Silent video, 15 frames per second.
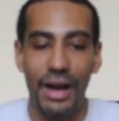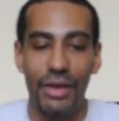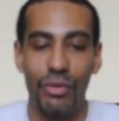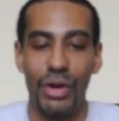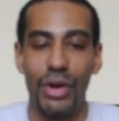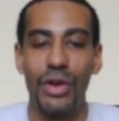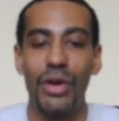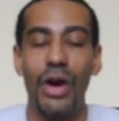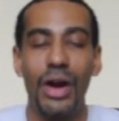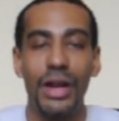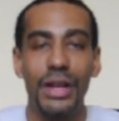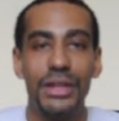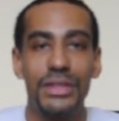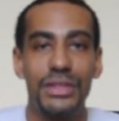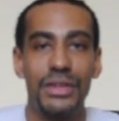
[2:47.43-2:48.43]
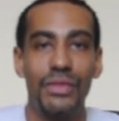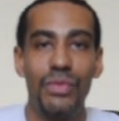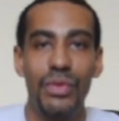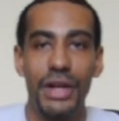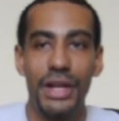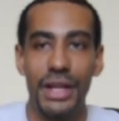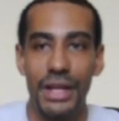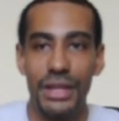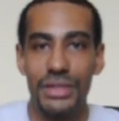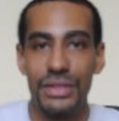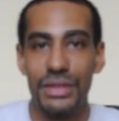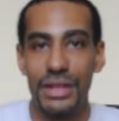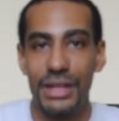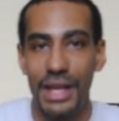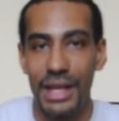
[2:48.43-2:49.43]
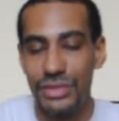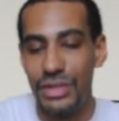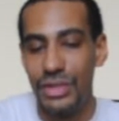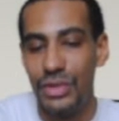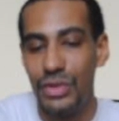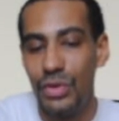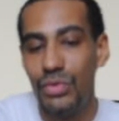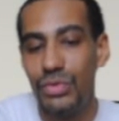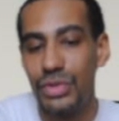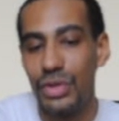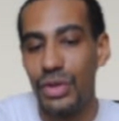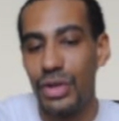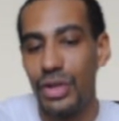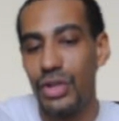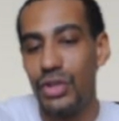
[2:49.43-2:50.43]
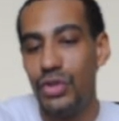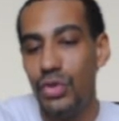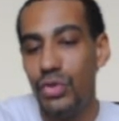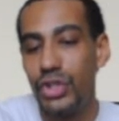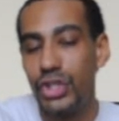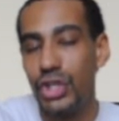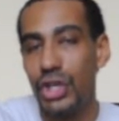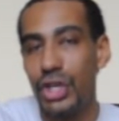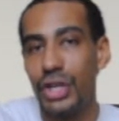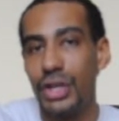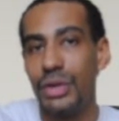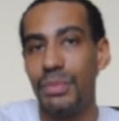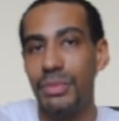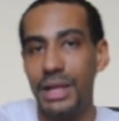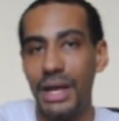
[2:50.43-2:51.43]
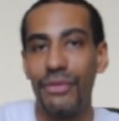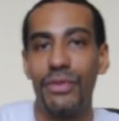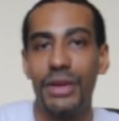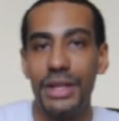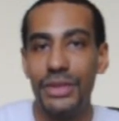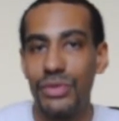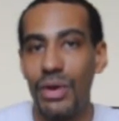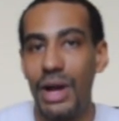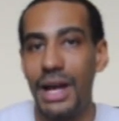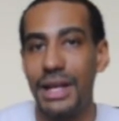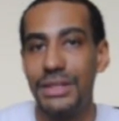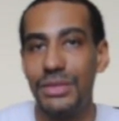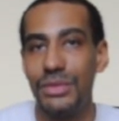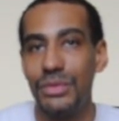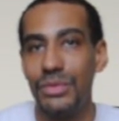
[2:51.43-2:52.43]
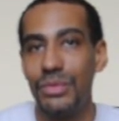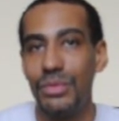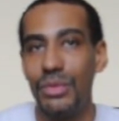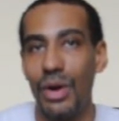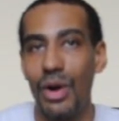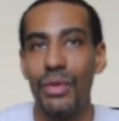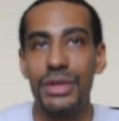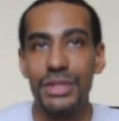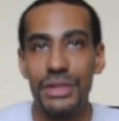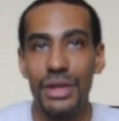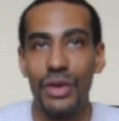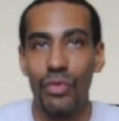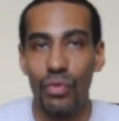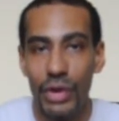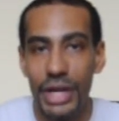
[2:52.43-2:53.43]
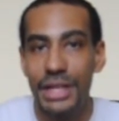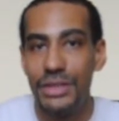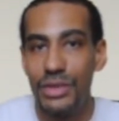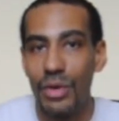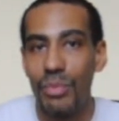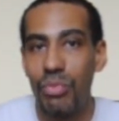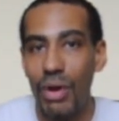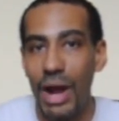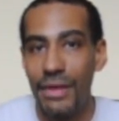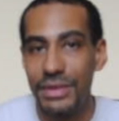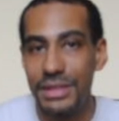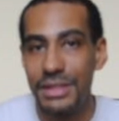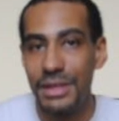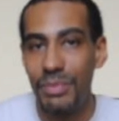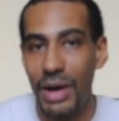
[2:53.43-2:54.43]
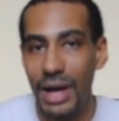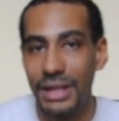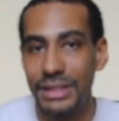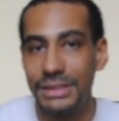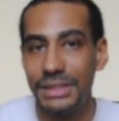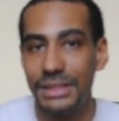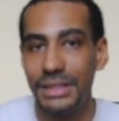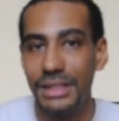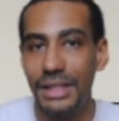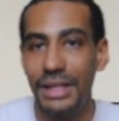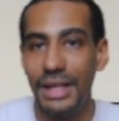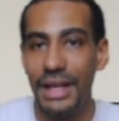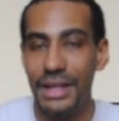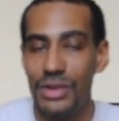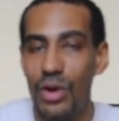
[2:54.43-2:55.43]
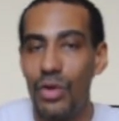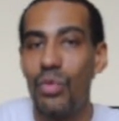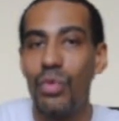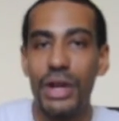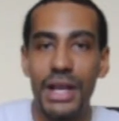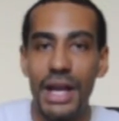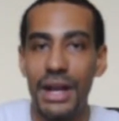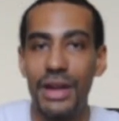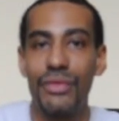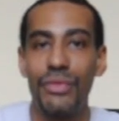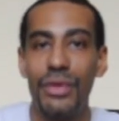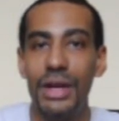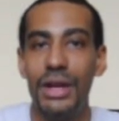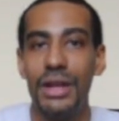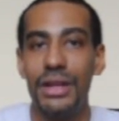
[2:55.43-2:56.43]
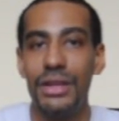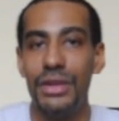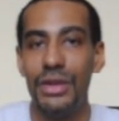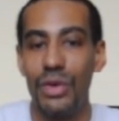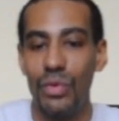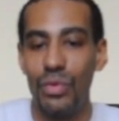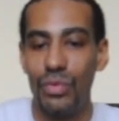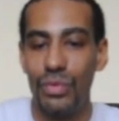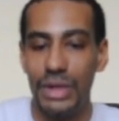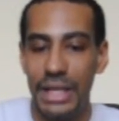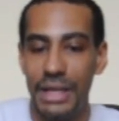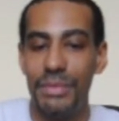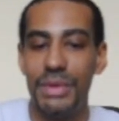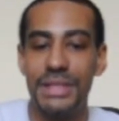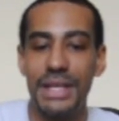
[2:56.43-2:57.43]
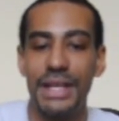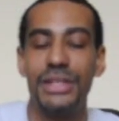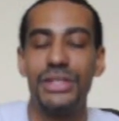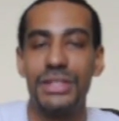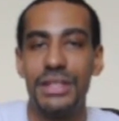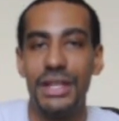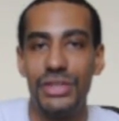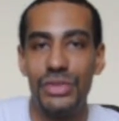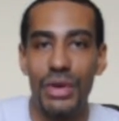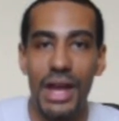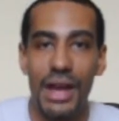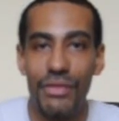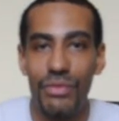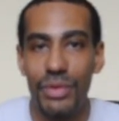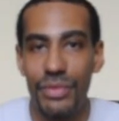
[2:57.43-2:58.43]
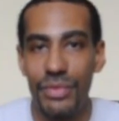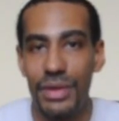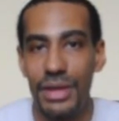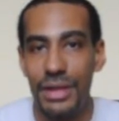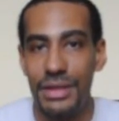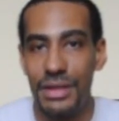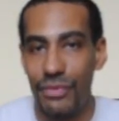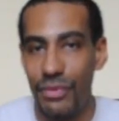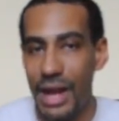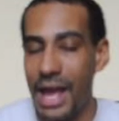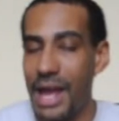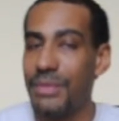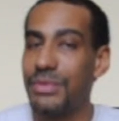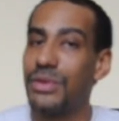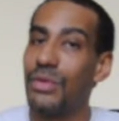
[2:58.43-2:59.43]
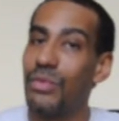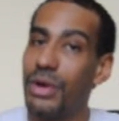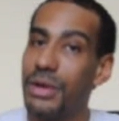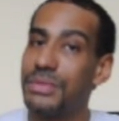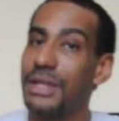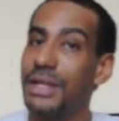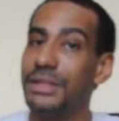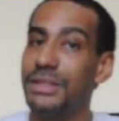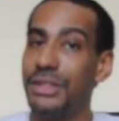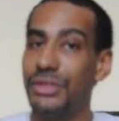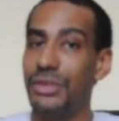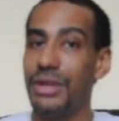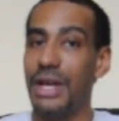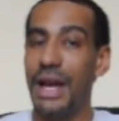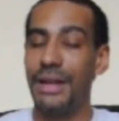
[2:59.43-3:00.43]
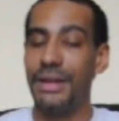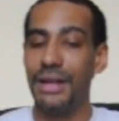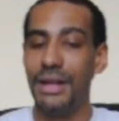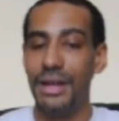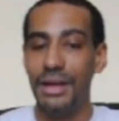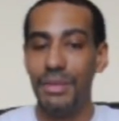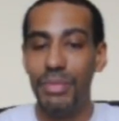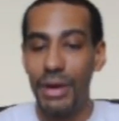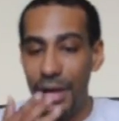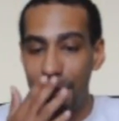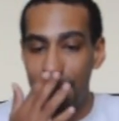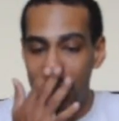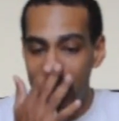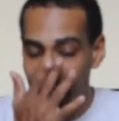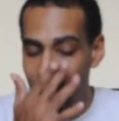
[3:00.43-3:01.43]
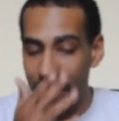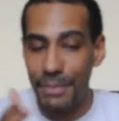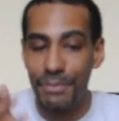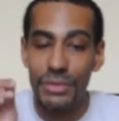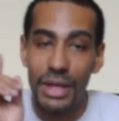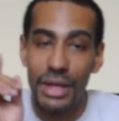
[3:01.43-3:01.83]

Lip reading: Regardless of what it is, as the user, you should definitely try to always read your privacy policy and know what kind of, limitations that you have with the different apps or the websites that you got. But either way,